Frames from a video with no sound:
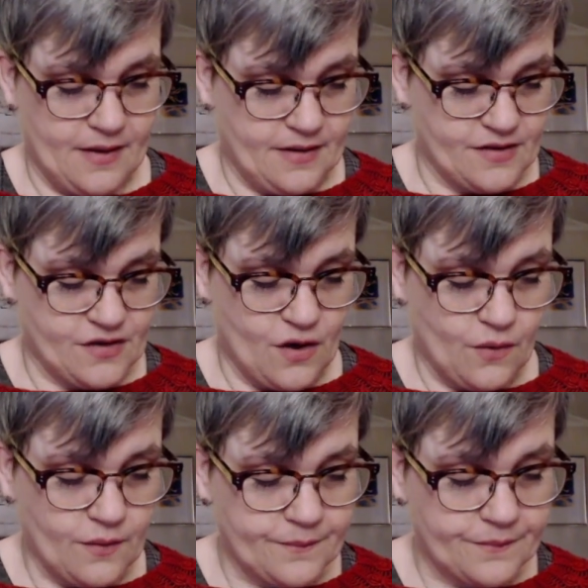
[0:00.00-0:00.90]

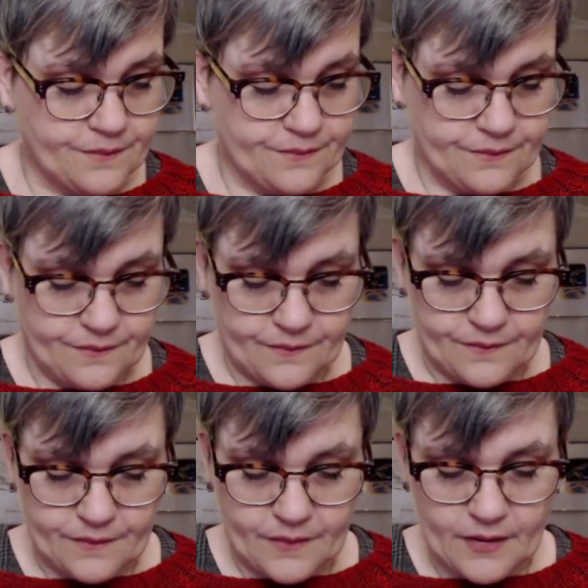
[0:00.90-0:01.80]
So
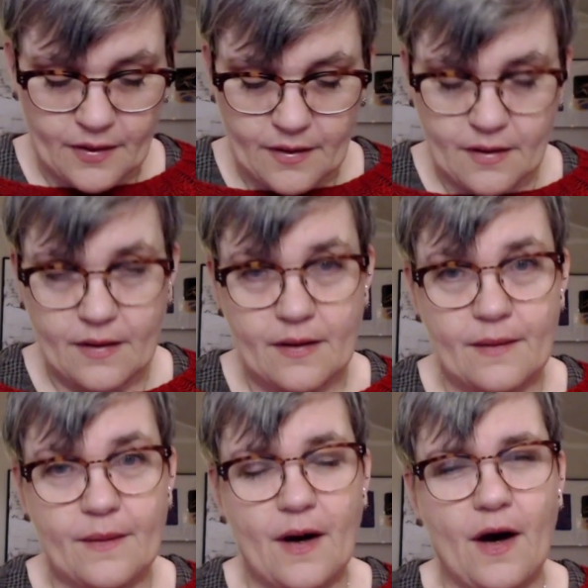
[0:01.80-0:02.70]

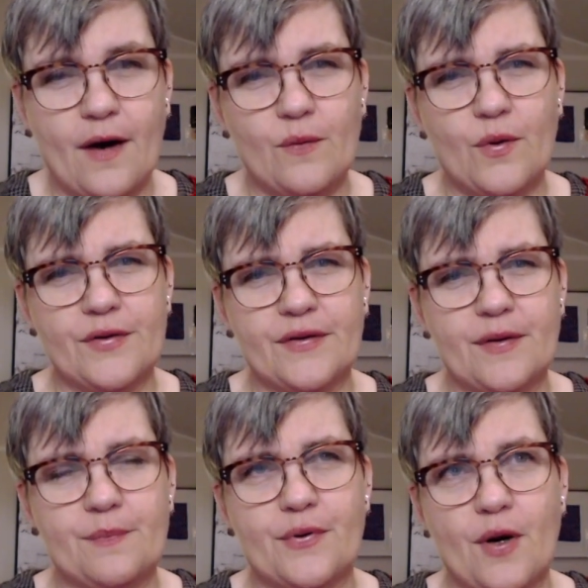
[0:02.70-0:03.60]
I want the
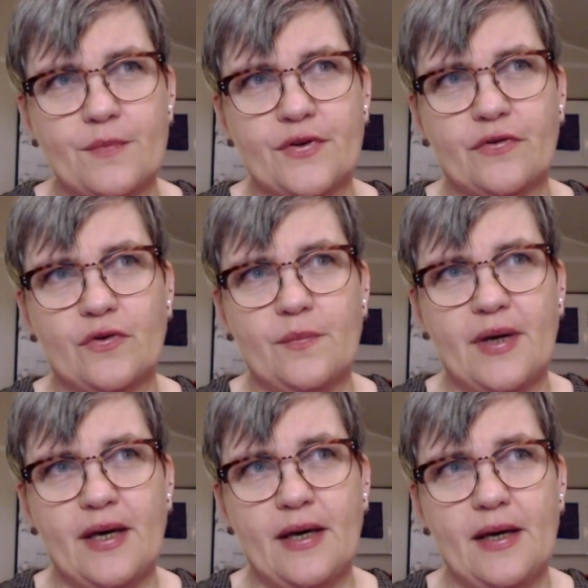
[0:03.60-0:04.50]
prompt to
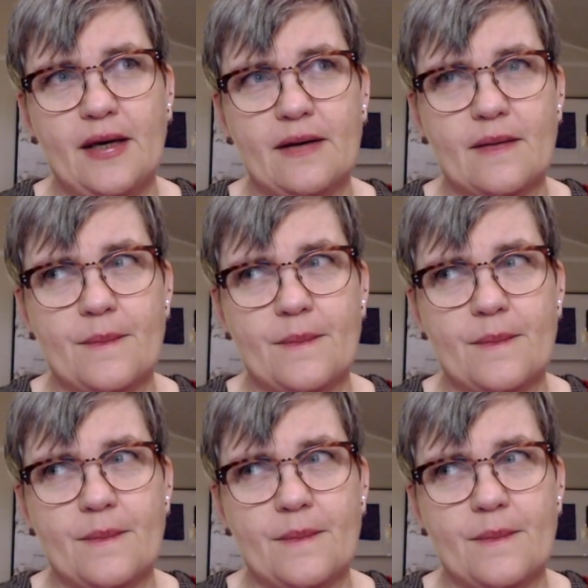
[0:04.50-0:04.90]
be,